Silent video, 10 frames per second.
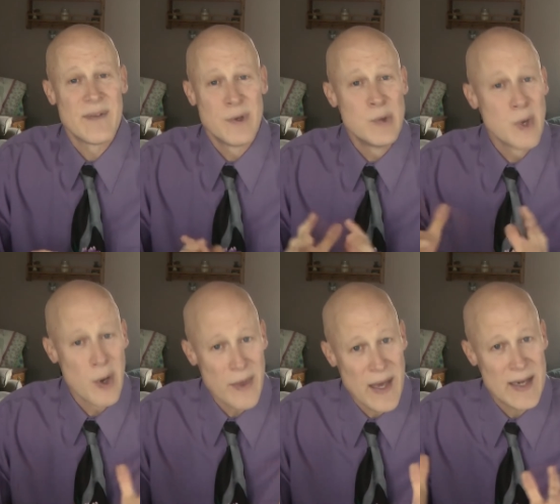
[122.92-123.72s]
you
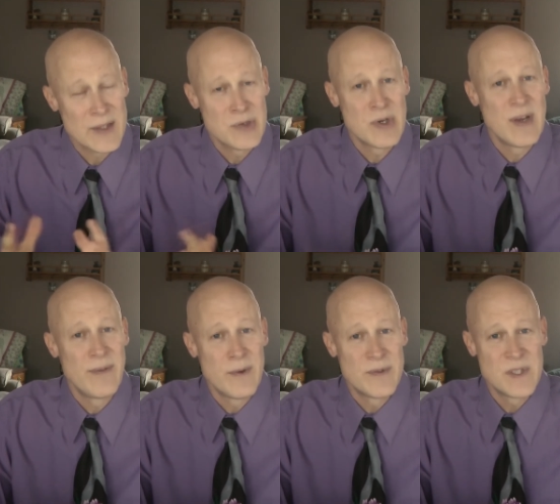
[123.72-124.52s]
know that history, if
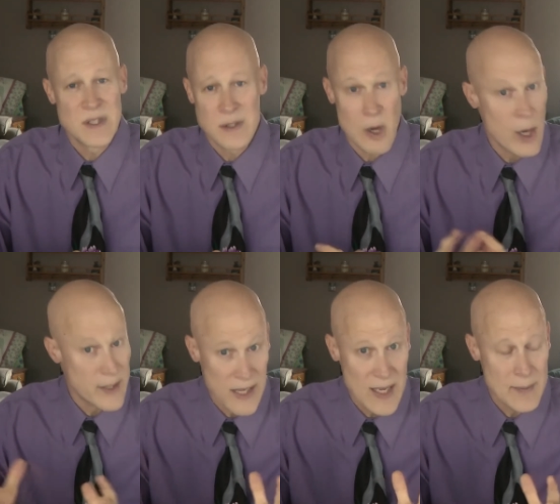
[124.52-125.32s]
you saw
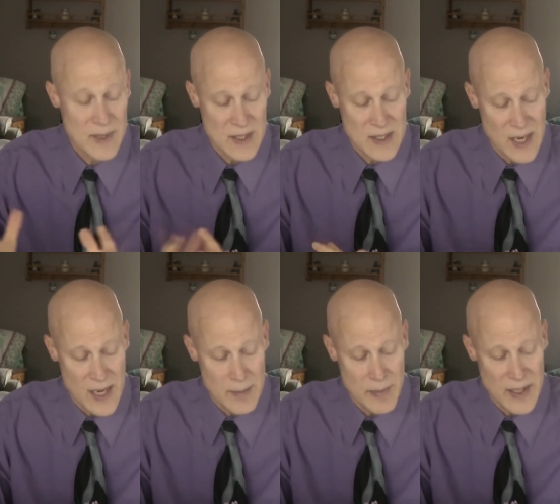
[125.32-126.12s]
the game at the
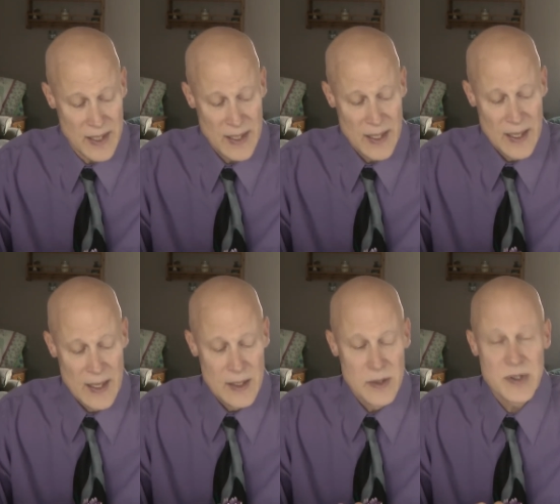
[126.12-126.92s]
time, but
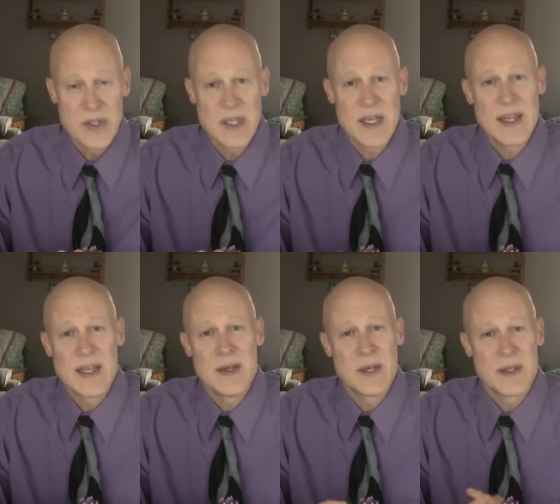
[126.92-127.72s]
you'll see that
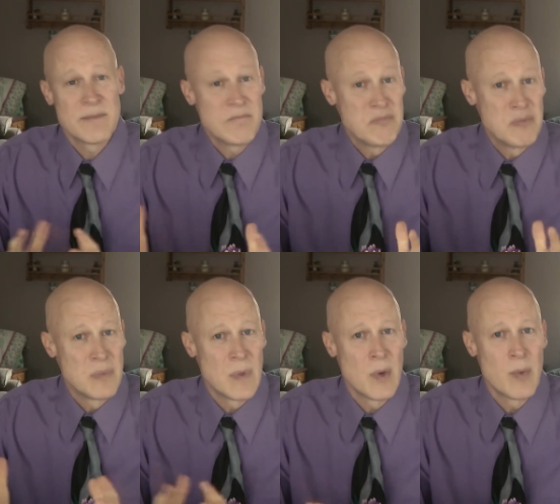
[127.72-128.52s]
you can
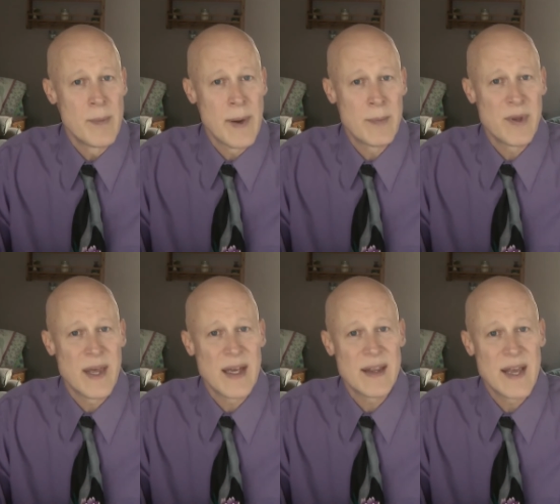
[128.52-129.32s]
remember
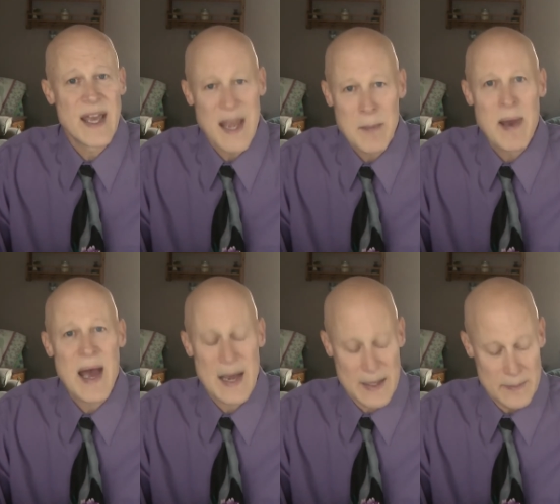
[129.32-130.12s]
that they came
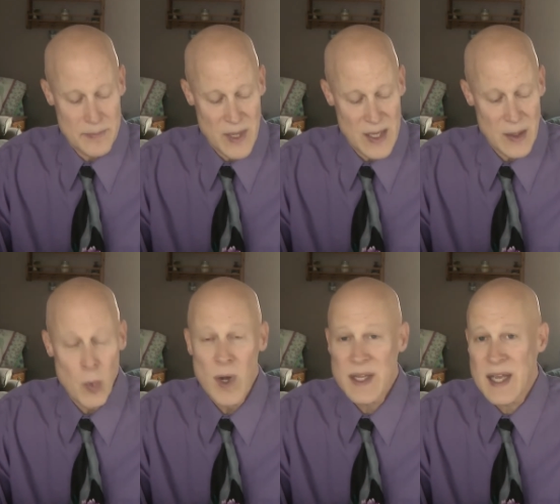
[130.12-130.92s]
back and they
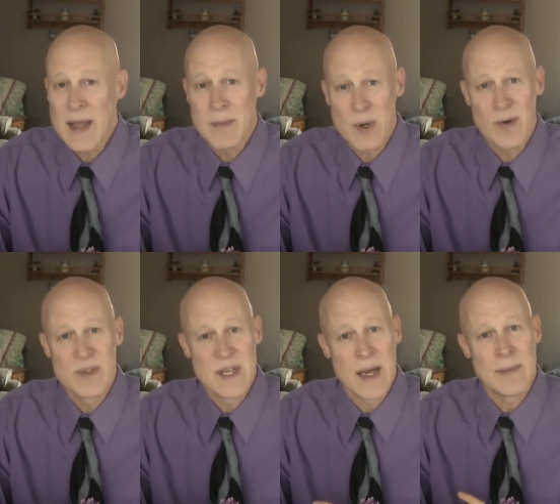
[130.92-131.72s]
won the game in
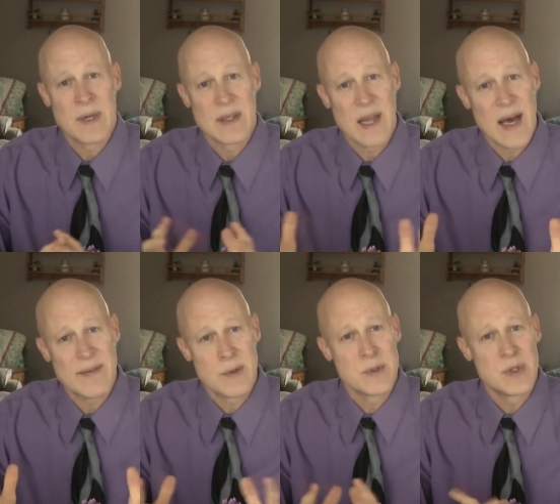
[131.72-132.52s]
overtime, and a lot of
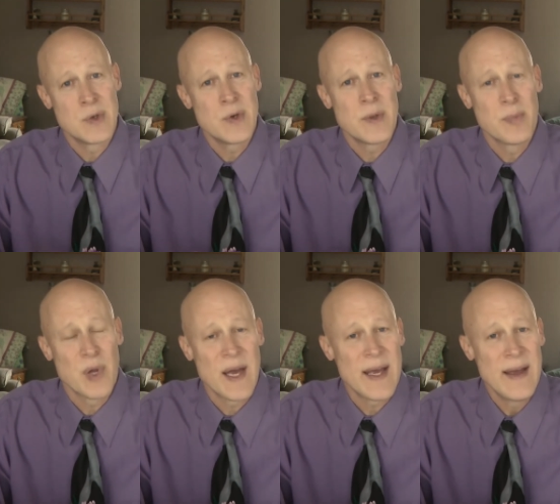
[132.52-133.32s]
it was due to the
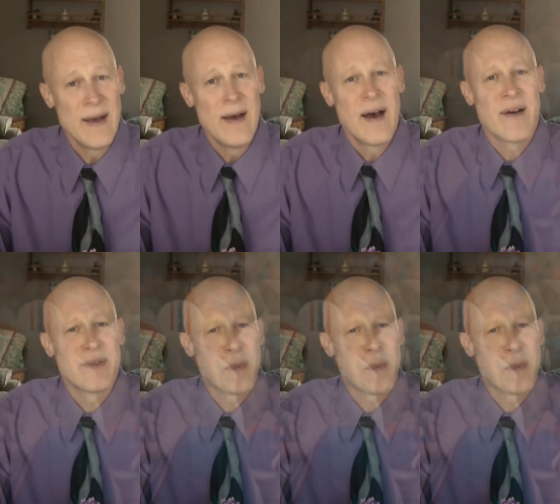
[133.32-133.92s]
play of their